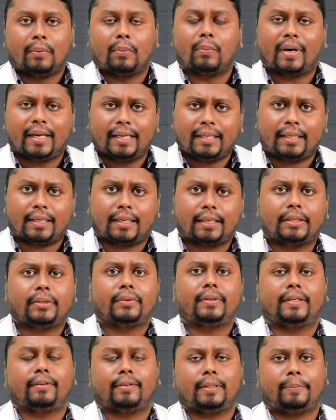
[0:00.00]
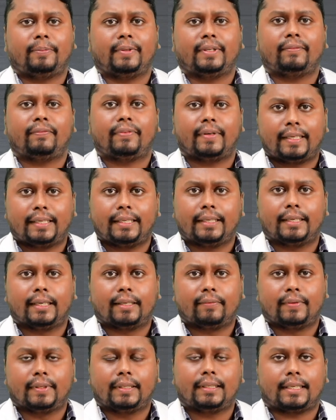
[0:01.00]
Why are you developing fatigue
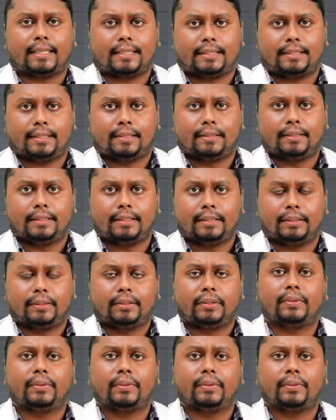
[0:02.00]
after heart surgery?